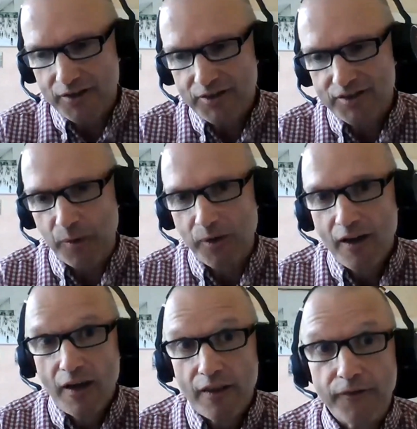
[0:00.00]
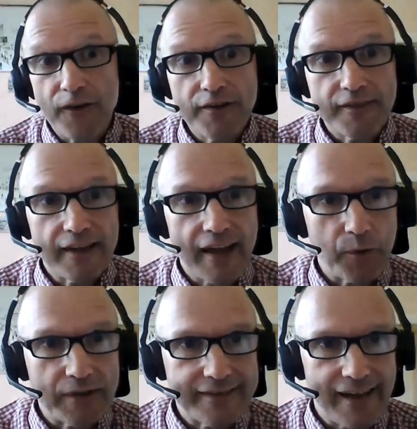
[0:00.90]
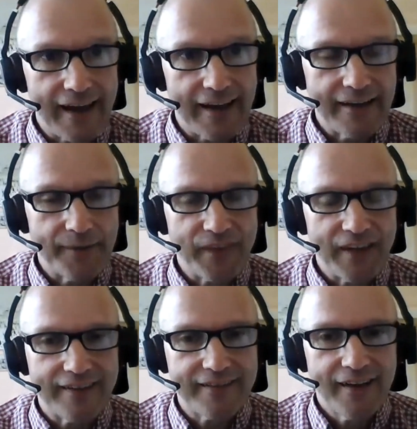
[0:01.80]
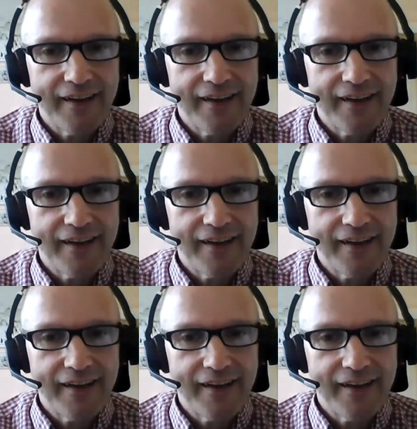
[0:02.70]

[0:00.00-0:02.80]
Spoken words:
So the first thing I would say is,